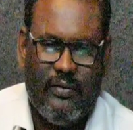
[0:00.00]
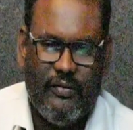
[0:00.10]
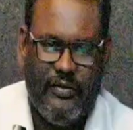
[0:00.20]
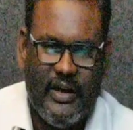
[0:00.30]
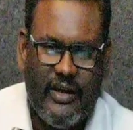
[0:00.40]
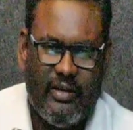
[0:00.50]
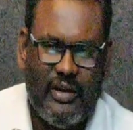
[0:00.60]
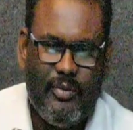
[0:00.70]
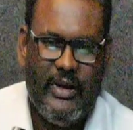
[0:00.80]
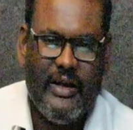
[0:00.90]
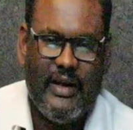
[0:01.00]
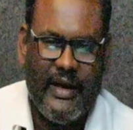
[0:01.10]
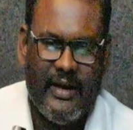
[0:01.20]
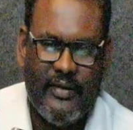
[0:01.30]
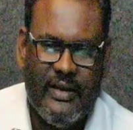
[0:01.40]
we are developing a
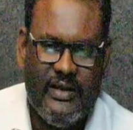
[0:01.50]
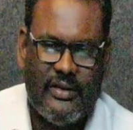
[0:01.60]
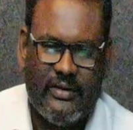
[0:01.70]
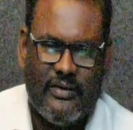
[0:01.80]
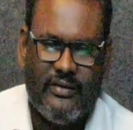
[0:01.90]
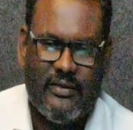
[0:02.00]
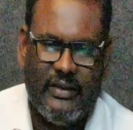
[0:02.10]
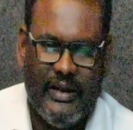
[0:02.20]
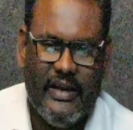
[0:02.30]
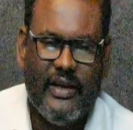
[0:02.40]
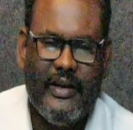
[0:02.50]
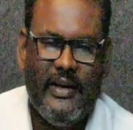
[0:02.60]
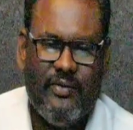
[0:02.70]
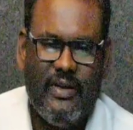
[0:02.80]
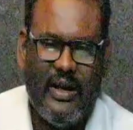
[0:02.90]
language, any kind
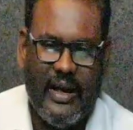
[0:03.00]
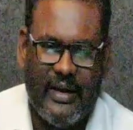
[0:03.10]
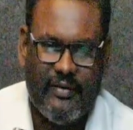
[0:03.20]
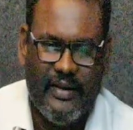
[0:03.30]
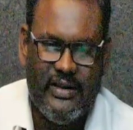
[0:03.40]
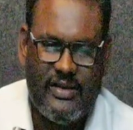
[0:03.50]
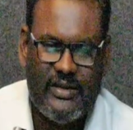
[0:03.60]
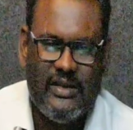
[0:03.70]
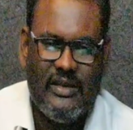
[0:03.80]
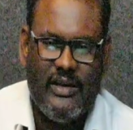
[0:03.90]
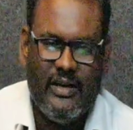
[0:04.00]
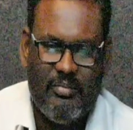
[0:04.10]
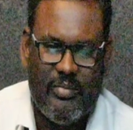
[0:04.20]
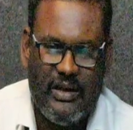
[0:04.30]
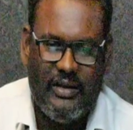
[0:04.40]
of the language,
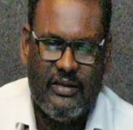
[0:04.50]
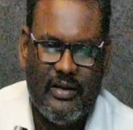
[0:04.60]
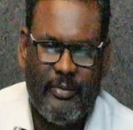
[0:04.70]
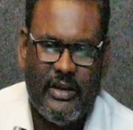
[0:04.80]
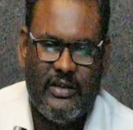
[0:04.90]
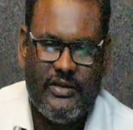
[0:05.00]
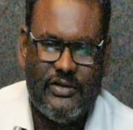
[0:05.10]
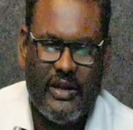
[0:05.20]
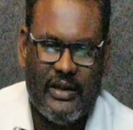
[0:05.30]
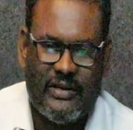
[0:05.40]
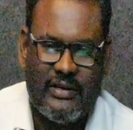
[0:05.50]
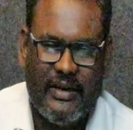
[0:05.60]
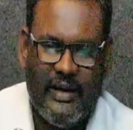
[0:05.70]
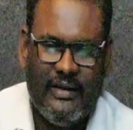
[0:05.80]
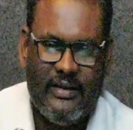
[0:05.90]
but the machine should
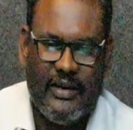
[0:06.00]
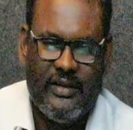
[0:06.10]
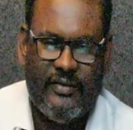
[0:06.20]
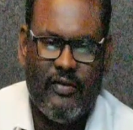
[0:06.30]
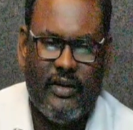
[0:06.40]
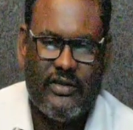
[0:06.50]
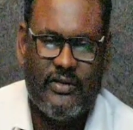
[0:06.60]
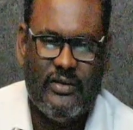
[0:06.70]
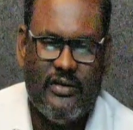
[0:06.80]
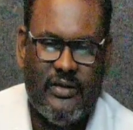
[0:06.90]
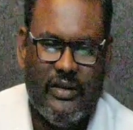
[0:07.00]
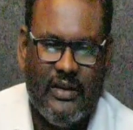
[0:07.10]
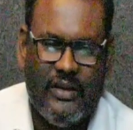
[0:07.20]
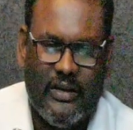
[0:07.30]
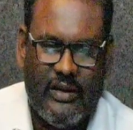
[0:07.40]
understand and work should
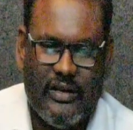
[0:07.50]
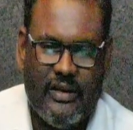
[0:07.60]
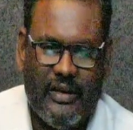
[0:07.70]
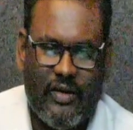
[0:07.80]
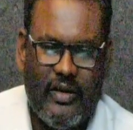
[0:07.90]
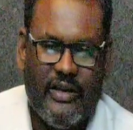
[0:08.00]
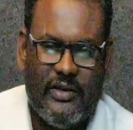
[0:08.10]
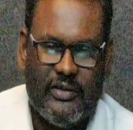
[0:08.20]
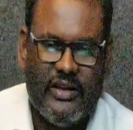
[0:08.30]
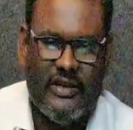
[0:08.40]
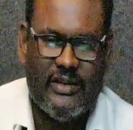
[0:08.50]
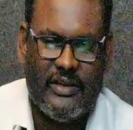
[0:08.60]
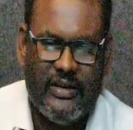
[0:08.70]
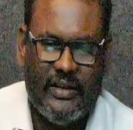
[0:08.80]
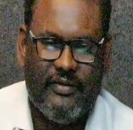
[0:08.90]
according to the
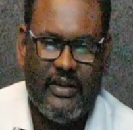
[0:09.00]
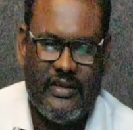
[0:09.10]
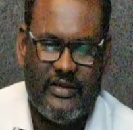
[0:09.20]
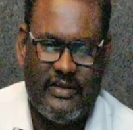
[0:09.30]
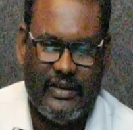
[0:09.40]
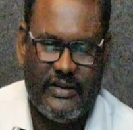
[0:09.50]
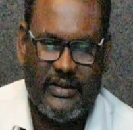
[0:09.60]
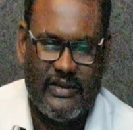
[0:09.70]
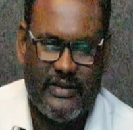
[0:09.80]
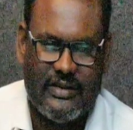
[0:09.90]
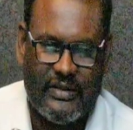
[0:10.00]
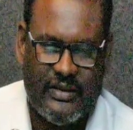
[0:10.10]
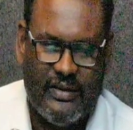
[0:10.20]
given instructions.